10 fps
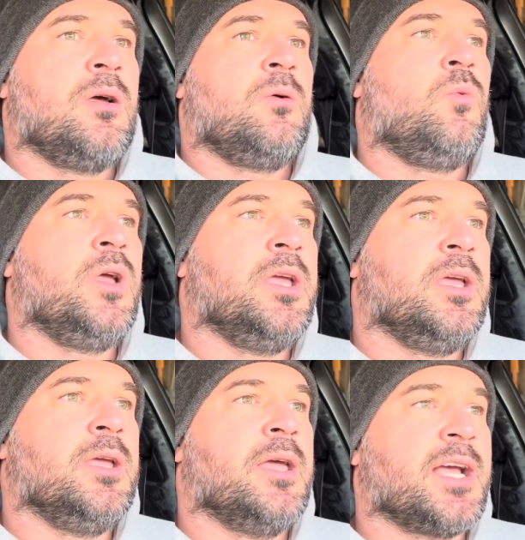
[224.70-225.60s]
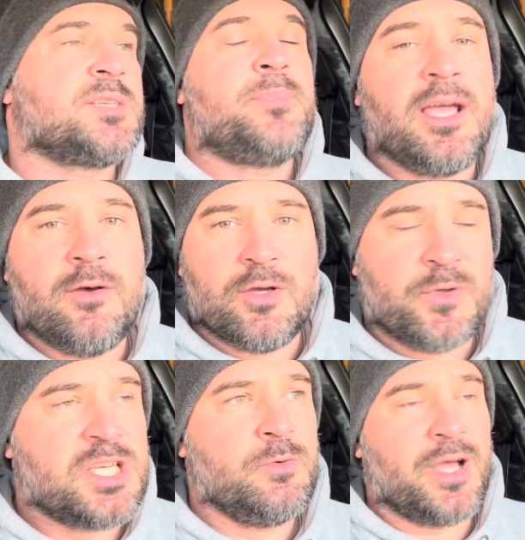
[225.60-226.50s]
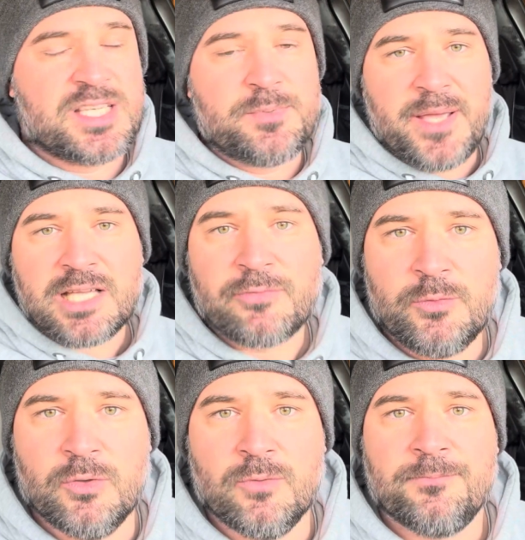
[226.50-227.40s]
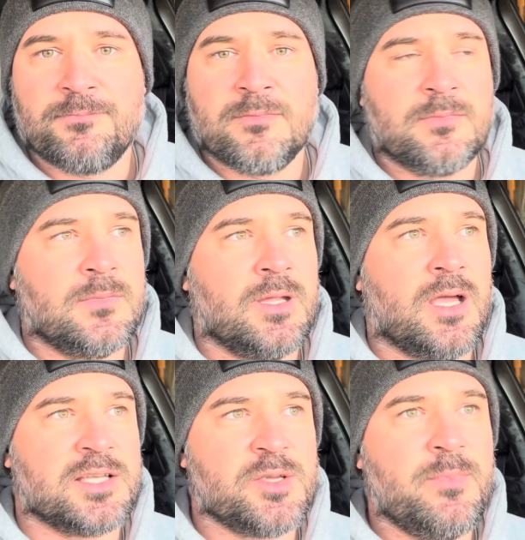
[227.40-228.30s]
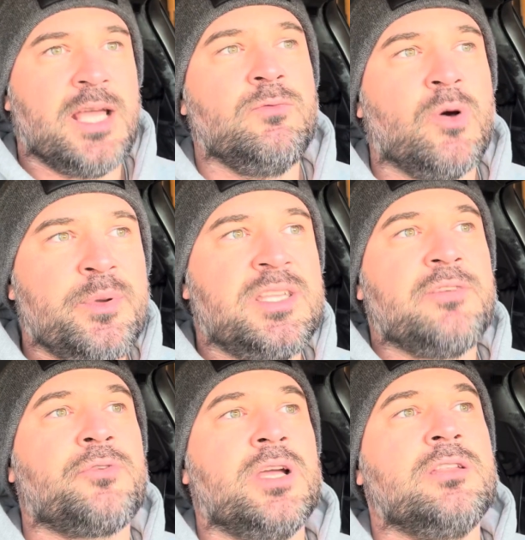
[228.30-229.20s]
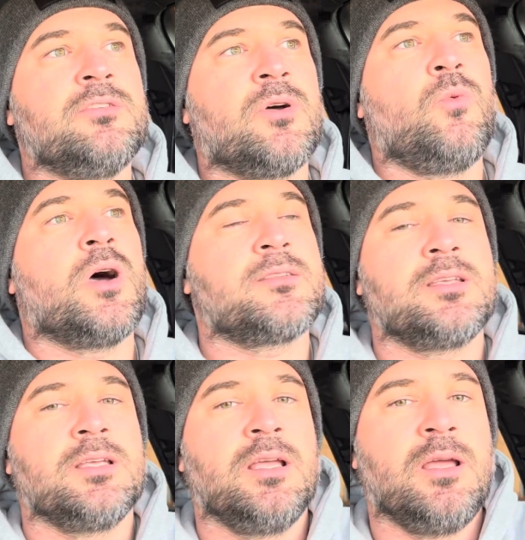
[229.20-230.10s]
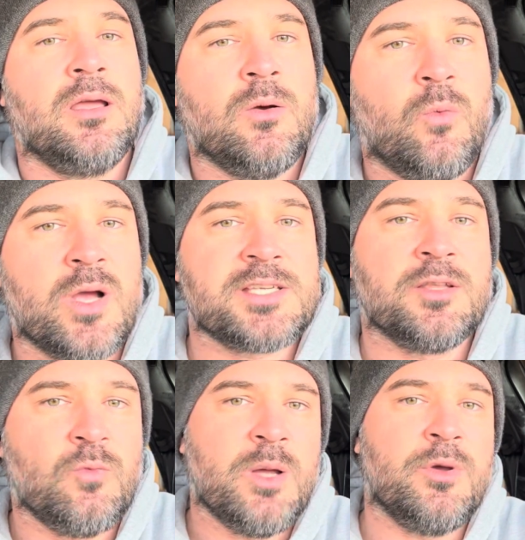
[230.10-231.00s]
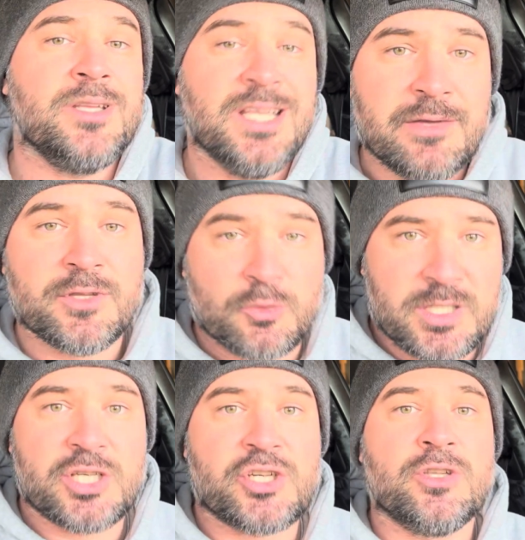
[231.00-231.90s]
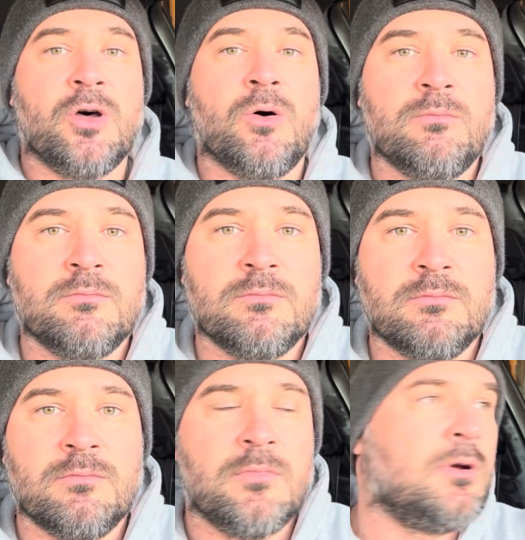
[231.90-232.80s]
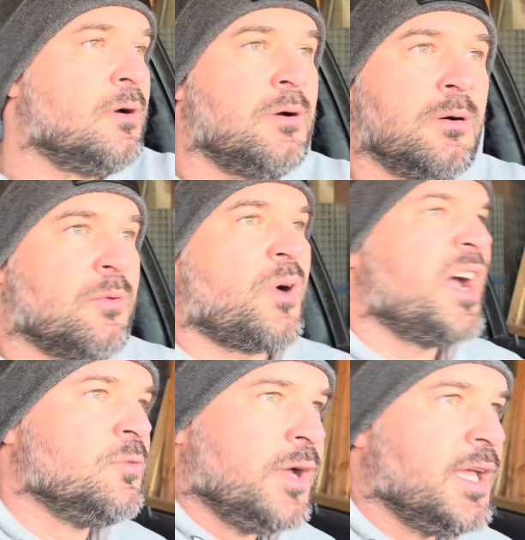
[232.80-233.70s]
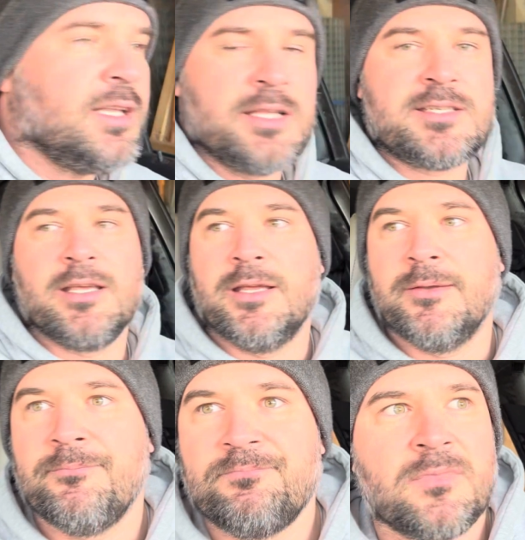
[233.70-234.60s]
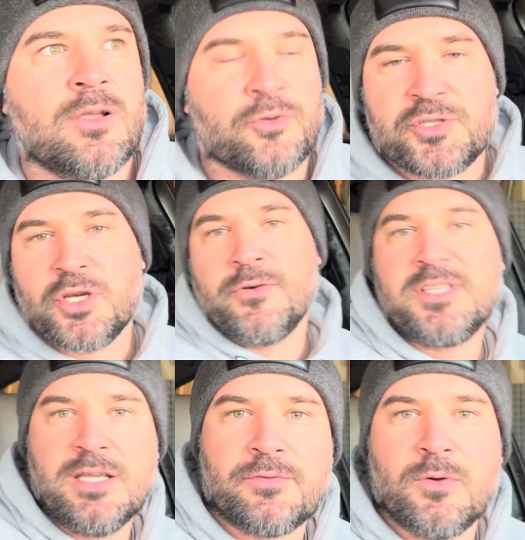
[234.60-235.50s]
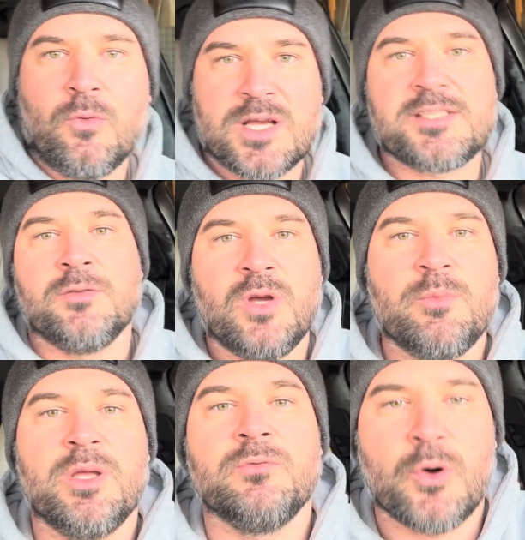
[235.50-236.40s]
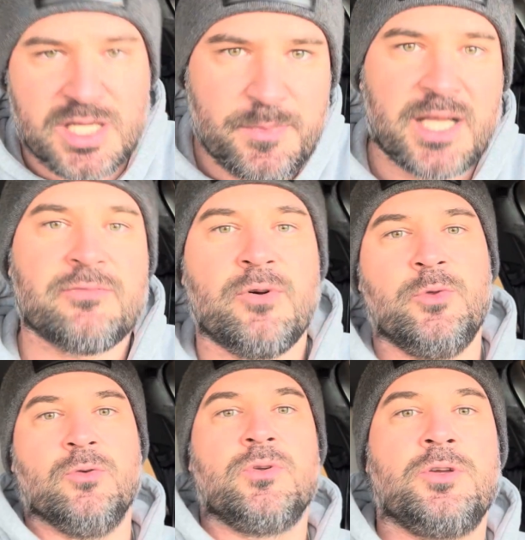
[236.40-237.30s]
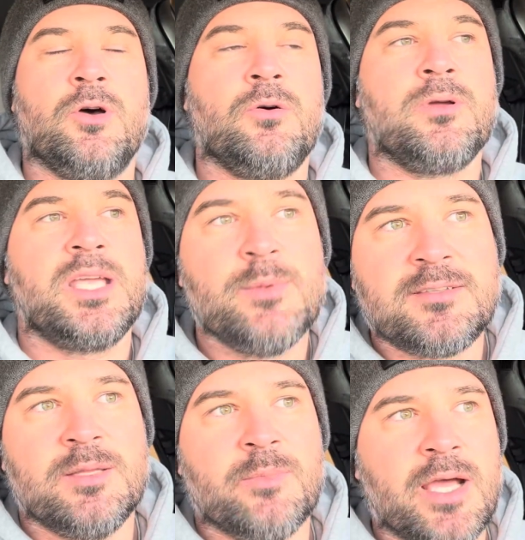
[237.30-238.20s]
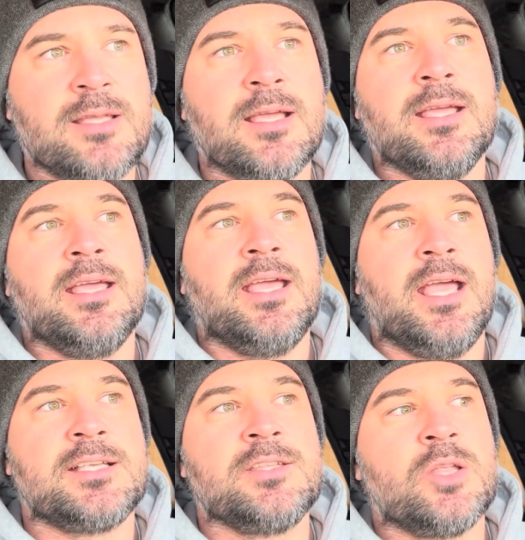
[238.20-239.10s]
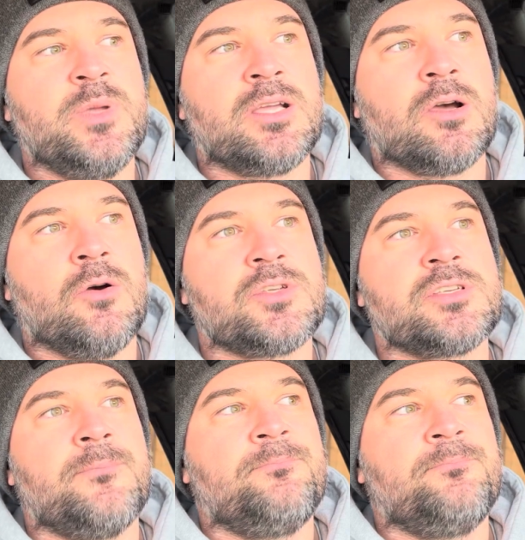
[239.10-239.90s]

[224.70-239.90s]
will expect from you as a man will be different on what Western women, even traditional right-wing, let's say, conservative Western women will expect from you. So keep that in mind. It's not because